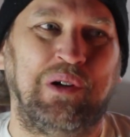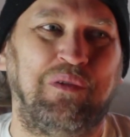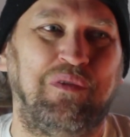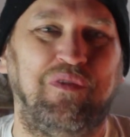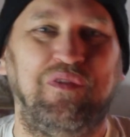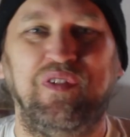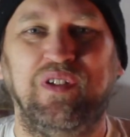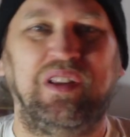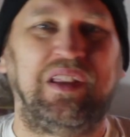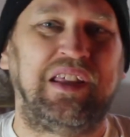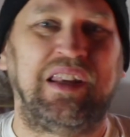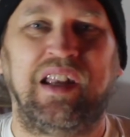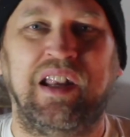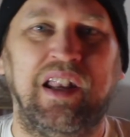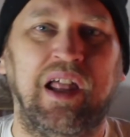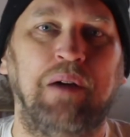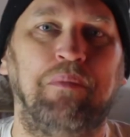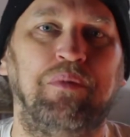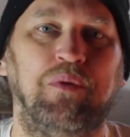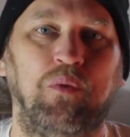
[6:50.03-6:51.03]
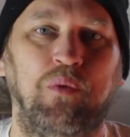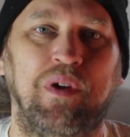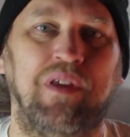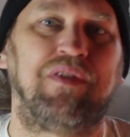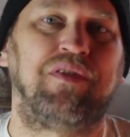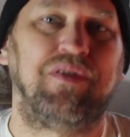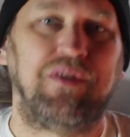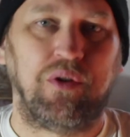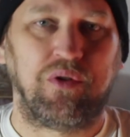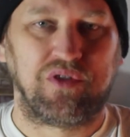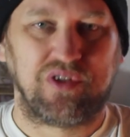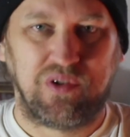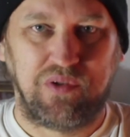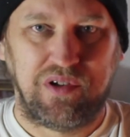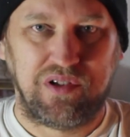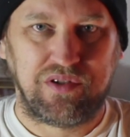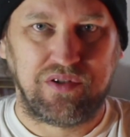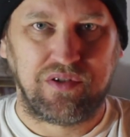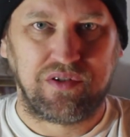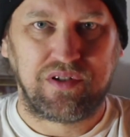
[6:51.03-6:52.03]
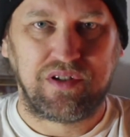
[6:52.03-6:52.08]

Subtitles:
filling it up with those creatures.